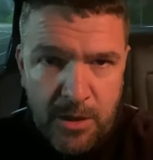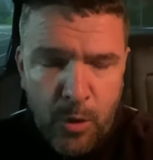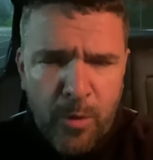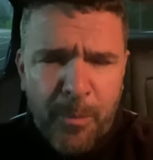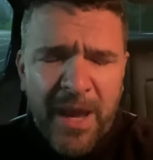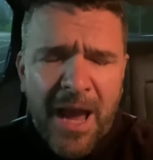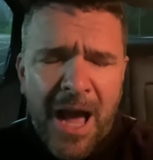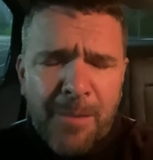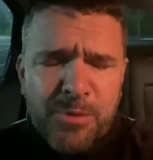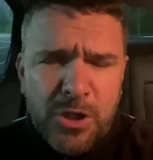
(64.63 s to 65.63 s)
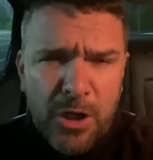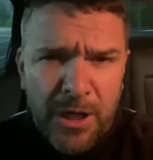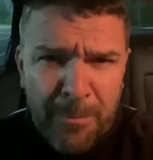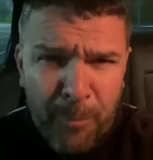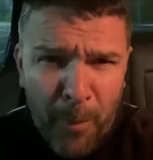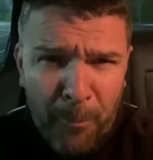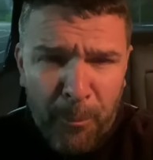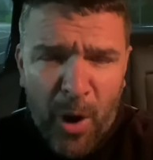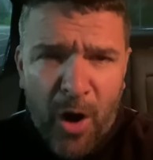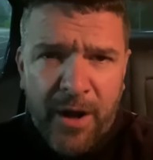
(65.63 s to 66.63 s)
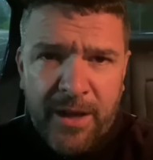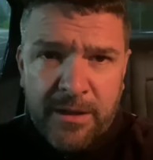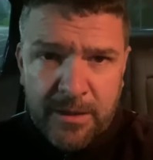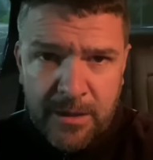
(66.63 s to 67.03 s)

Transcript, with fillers: We're being absolutely bombarded,